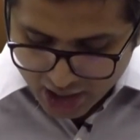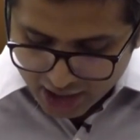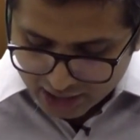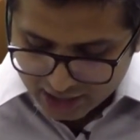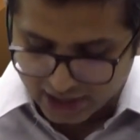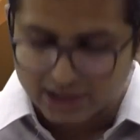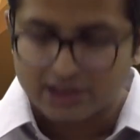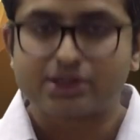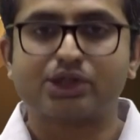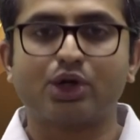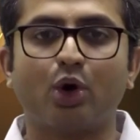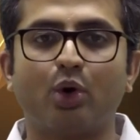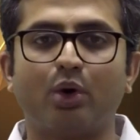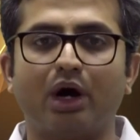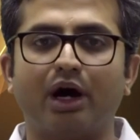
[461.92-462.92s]
Great.
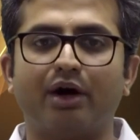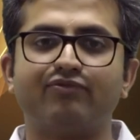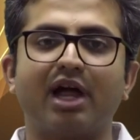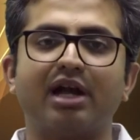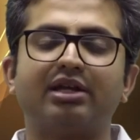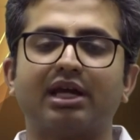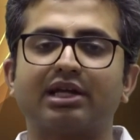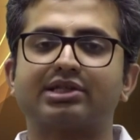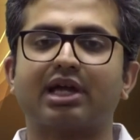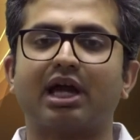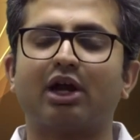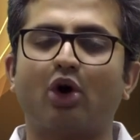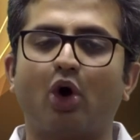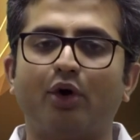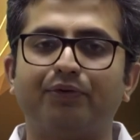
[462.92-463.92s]
So that takes
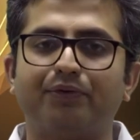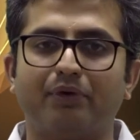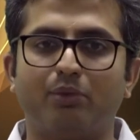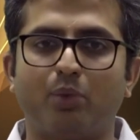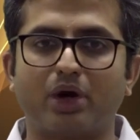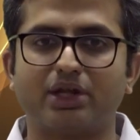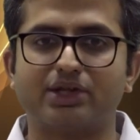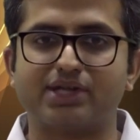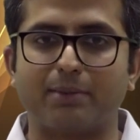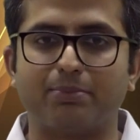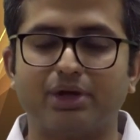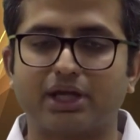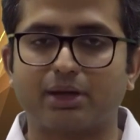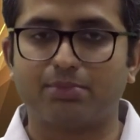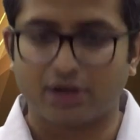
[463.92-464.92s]
care of what is
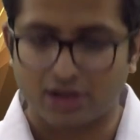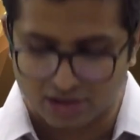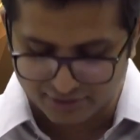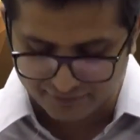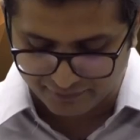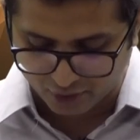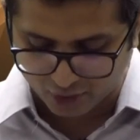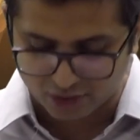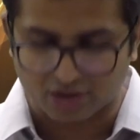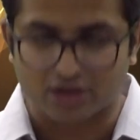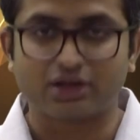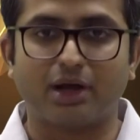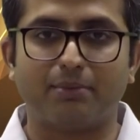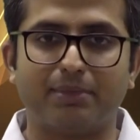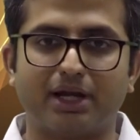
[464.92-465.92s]
applicable for
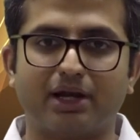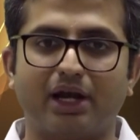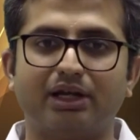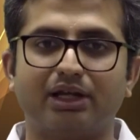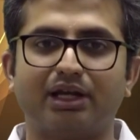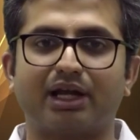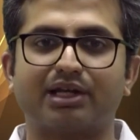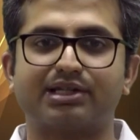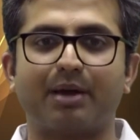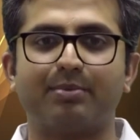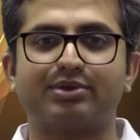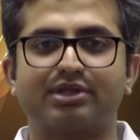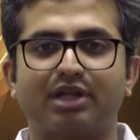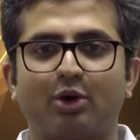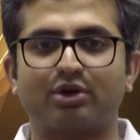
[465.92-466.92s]
the May 19
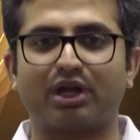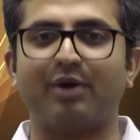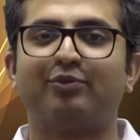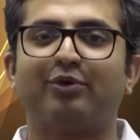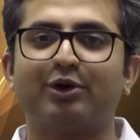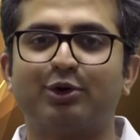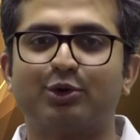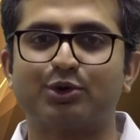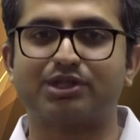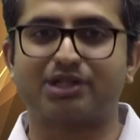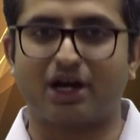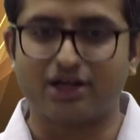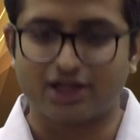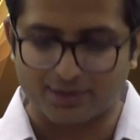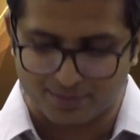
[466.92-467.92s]
exams. Now time for you to
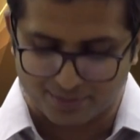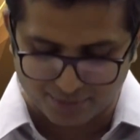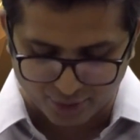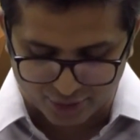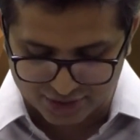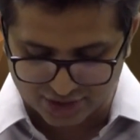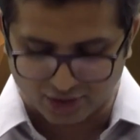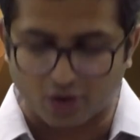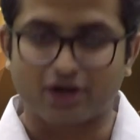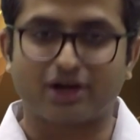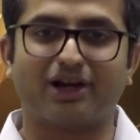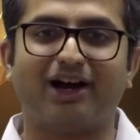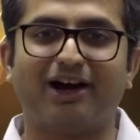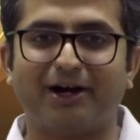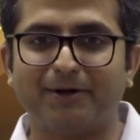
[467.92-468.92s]
study. Put
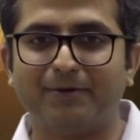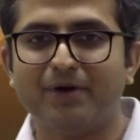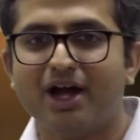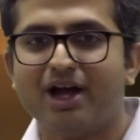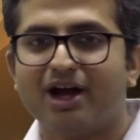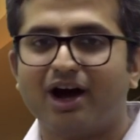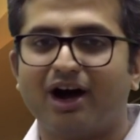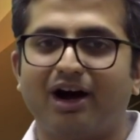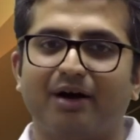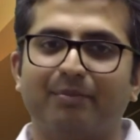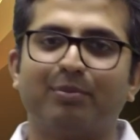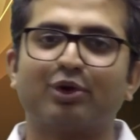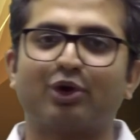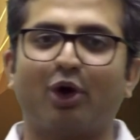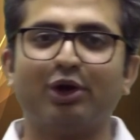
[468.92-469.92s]

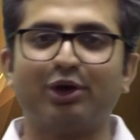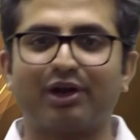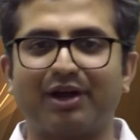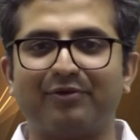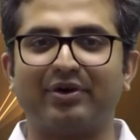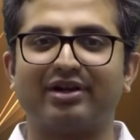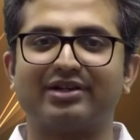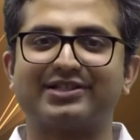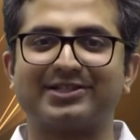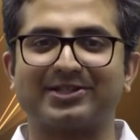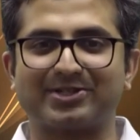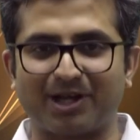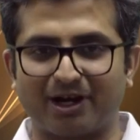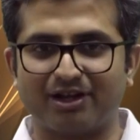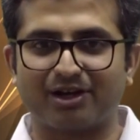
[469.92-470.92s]
all your
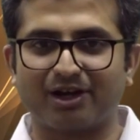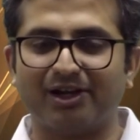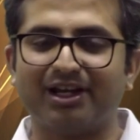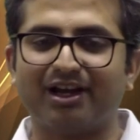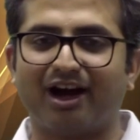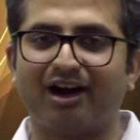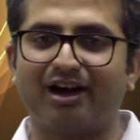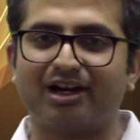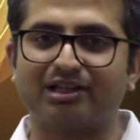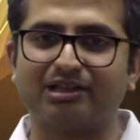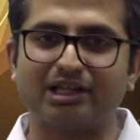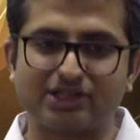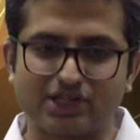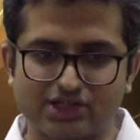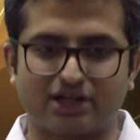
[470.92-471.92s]
efforts. Study really
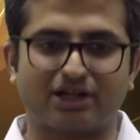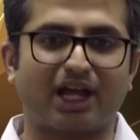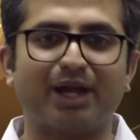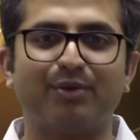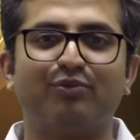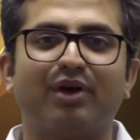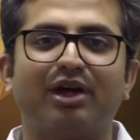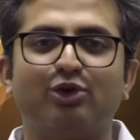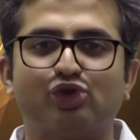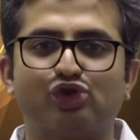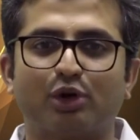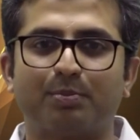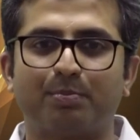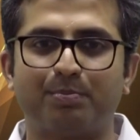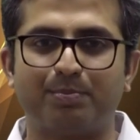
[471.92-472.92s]
hard. This is the time where you
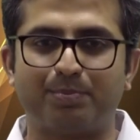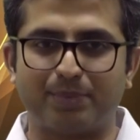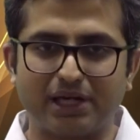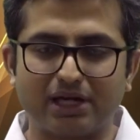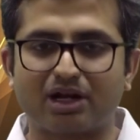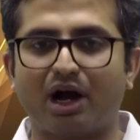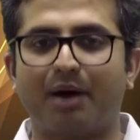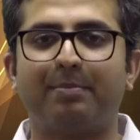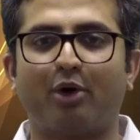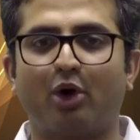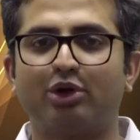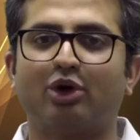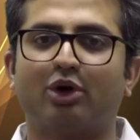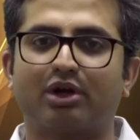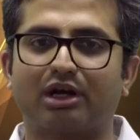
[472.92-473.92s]
should peak up
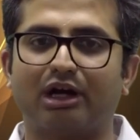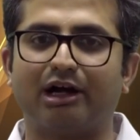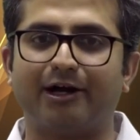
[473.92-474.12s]
on your